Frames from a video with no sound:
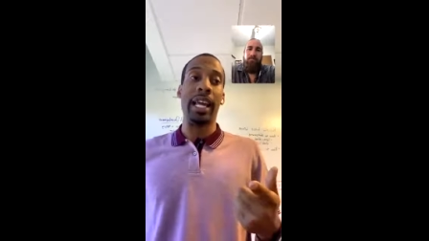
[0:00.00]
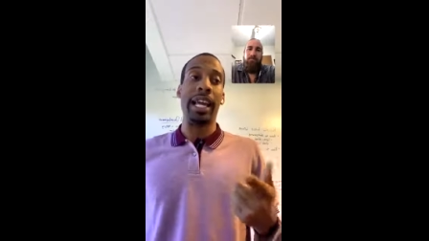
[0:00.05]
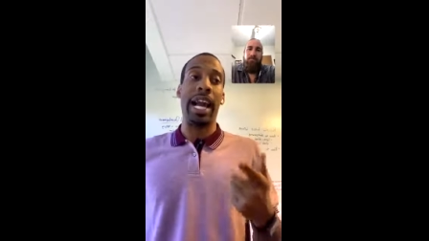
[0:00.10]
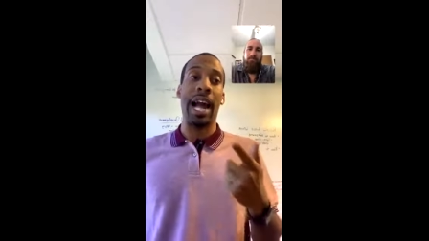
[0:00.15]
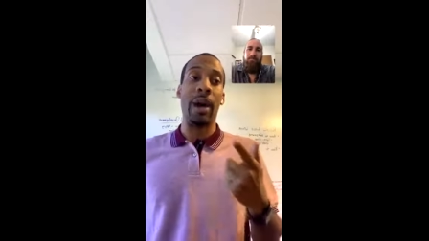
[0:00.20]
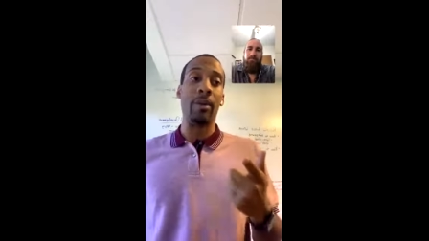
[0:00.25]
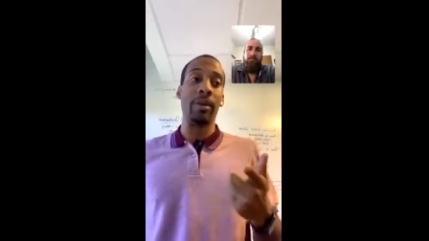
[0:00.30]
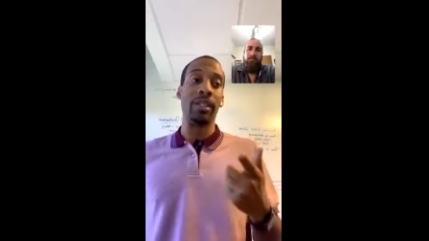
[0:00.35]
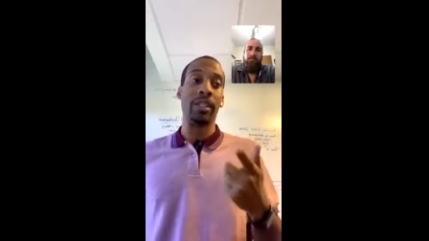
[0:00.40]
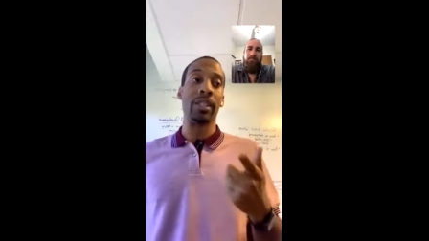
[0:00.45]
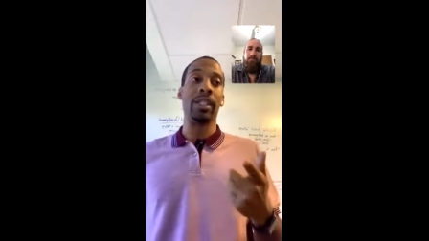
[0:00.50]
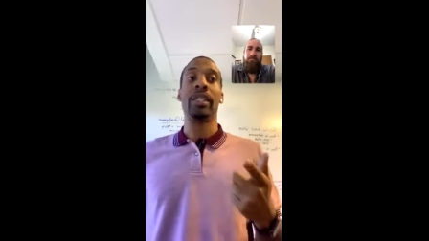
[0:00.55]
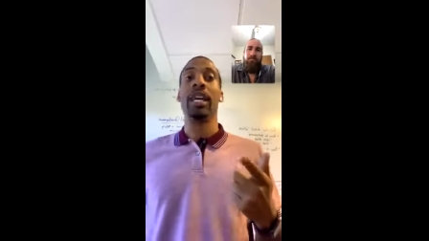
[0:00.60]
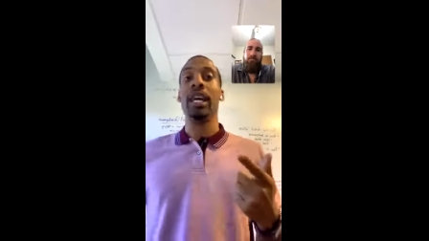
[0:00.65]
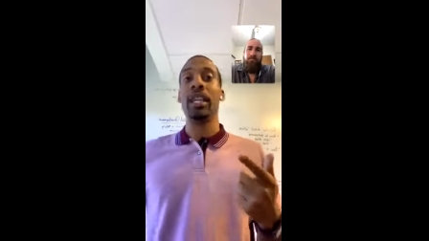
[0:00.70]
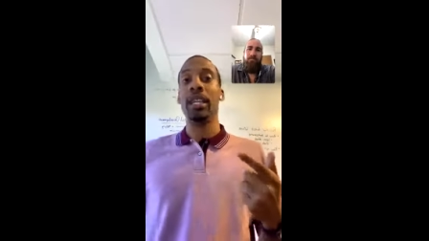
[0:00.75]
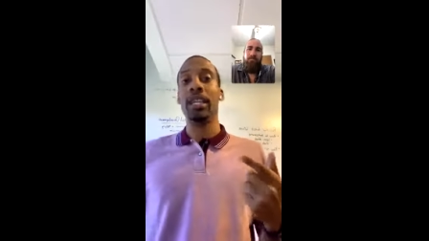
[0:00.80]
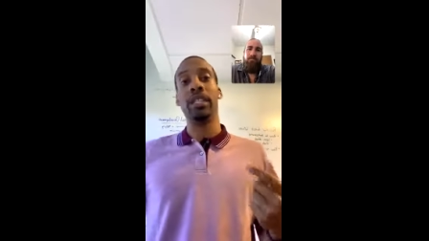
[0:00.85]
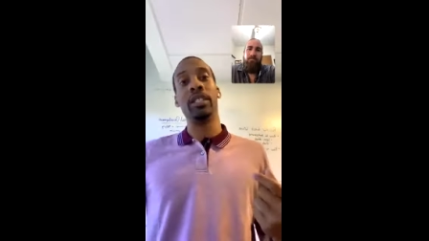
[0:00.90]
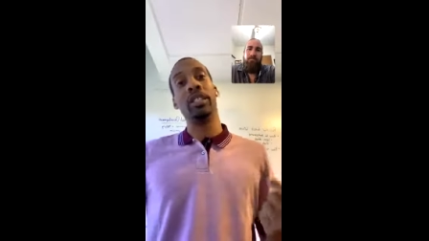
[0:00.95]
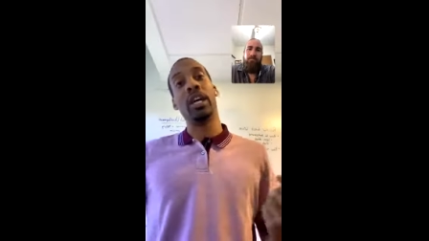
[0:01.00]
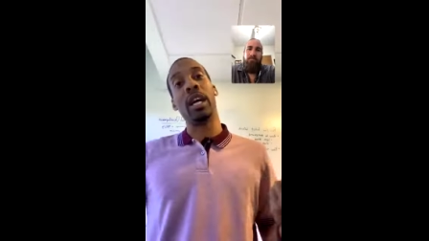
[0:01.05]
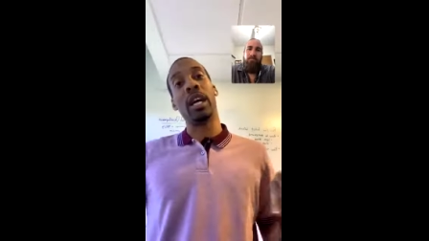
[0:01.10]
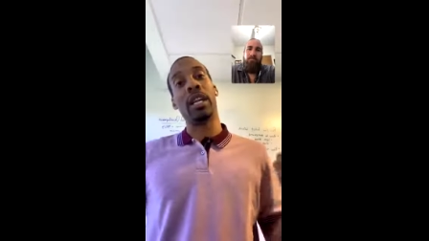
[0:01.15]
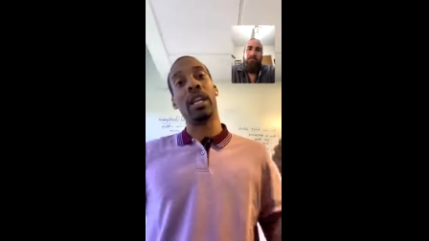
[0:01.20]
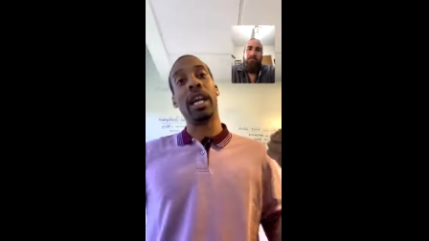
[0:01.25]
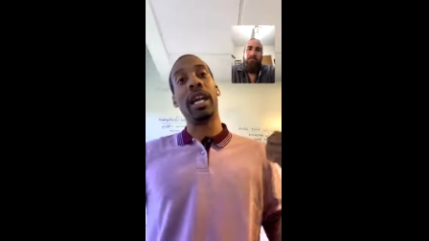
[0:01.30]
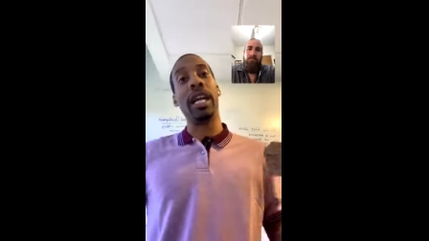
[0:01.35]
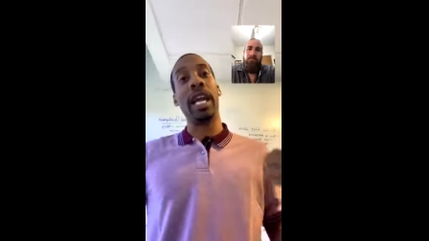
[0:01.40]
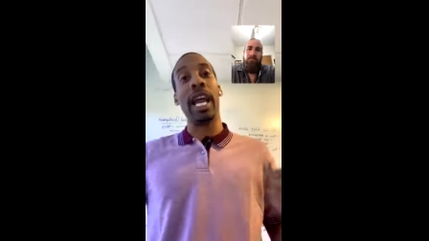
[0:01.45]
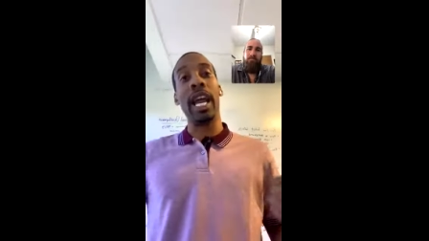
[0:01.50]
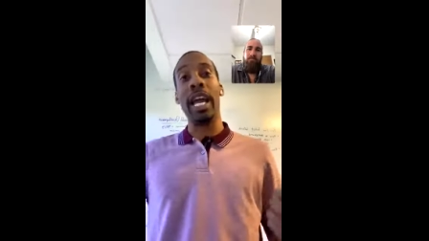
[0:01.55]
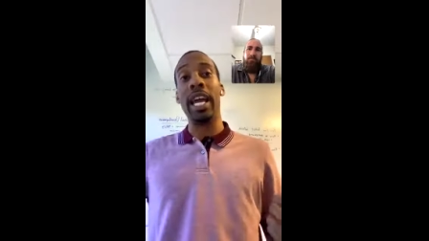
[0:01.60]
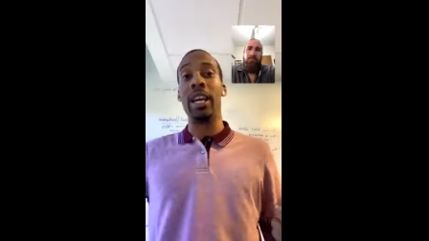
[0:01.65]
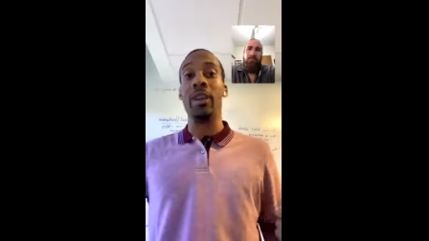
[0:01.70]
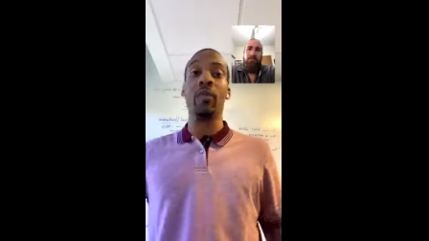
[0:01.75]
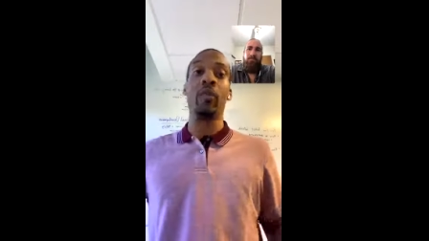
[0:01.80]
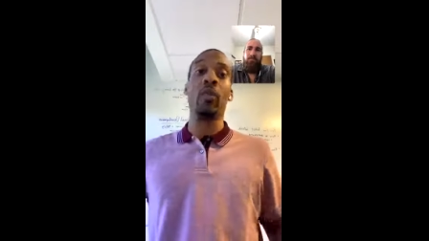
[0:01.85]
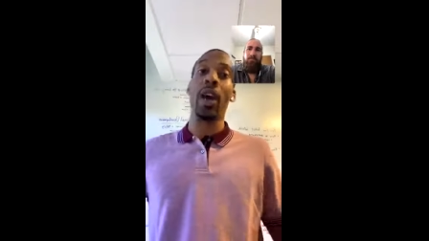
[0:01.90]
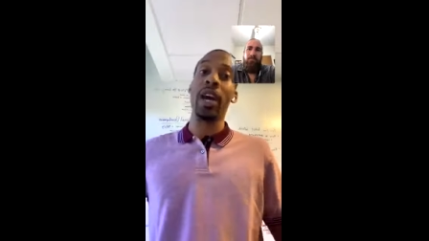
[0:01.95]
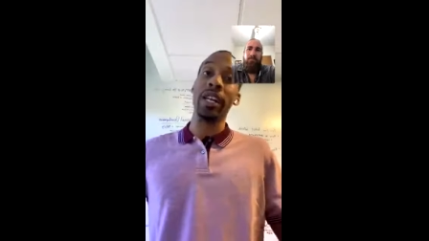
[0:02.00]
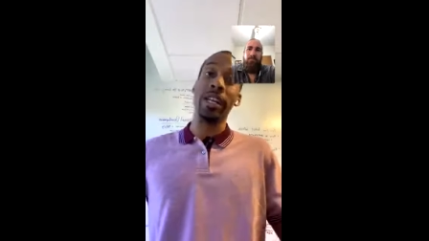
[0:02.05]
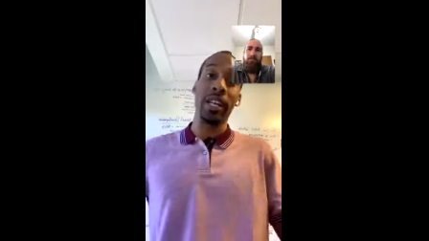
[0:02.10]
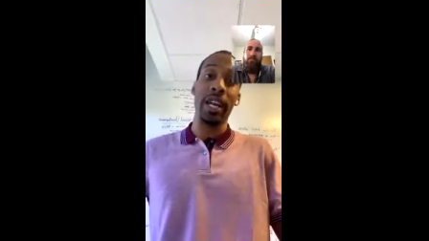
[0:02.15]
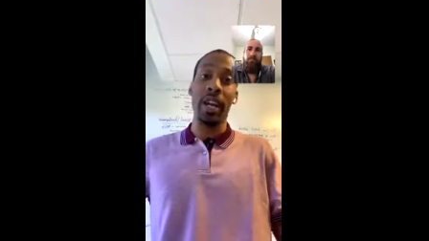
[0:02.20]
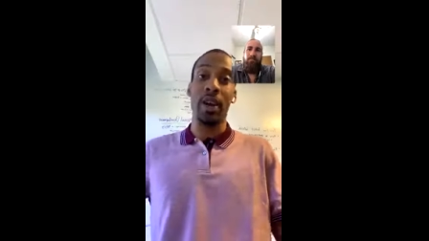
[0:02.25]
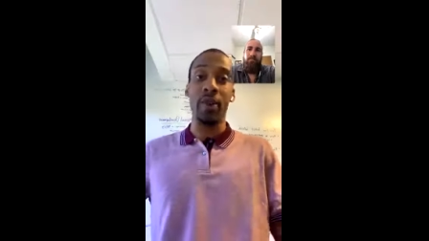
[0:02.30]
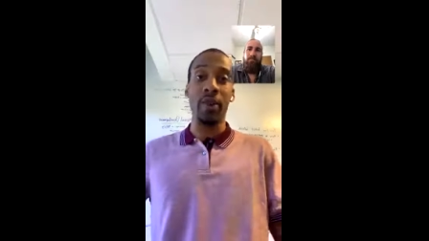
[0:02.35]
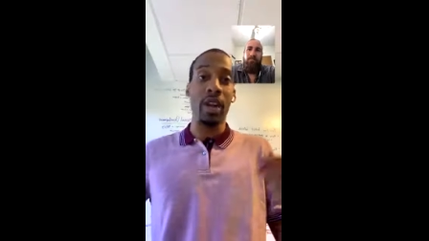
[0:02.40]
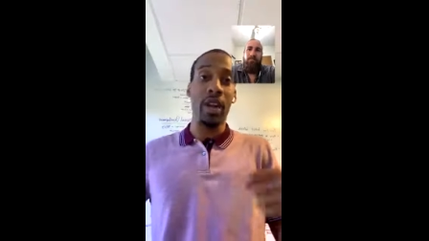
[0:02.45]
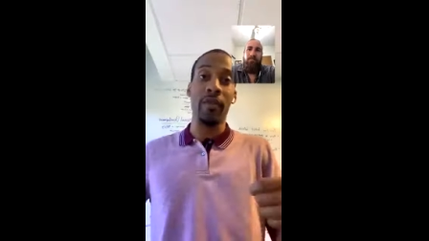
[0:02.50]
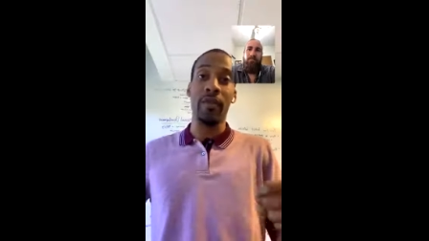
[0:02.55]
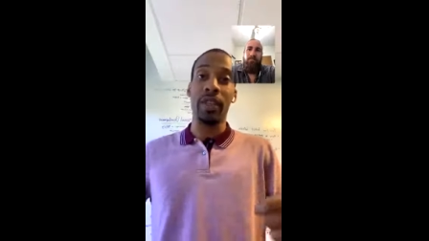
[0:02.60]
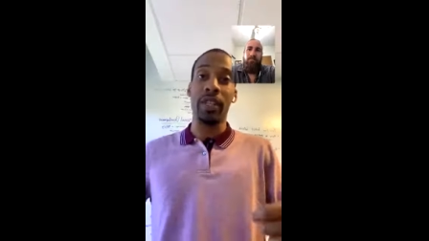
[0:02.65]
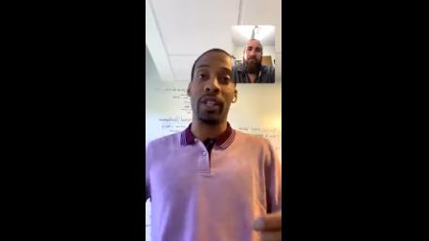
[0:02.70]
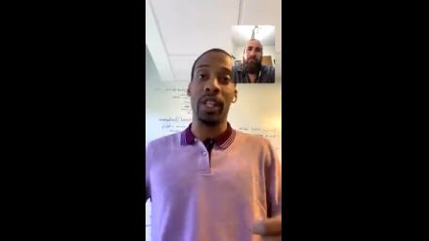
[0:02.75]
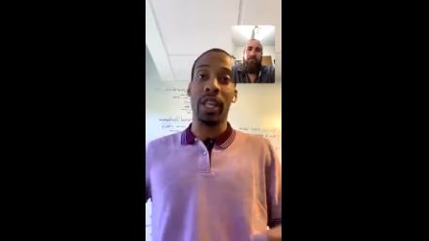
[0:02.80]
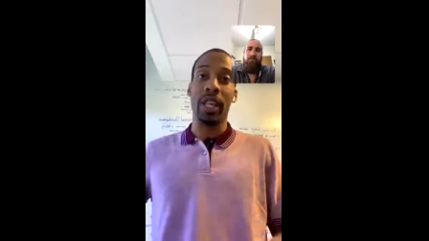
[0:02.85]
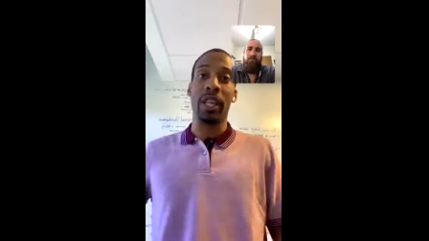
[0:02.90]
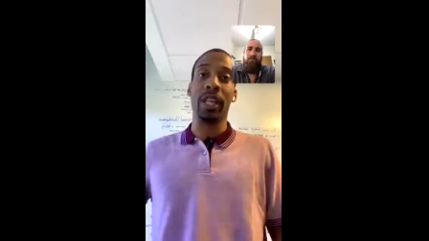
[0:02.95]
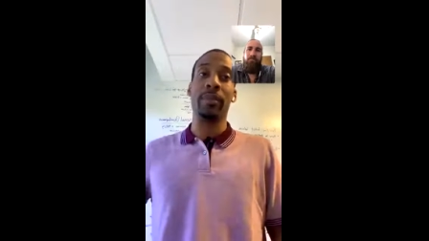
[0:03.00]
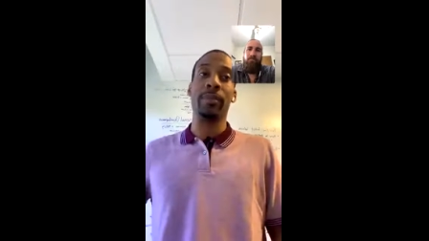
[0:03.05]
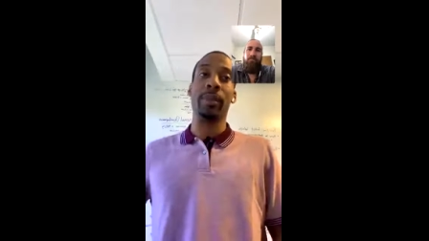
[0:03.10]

like I wasn't telling John like, hey, write down everything,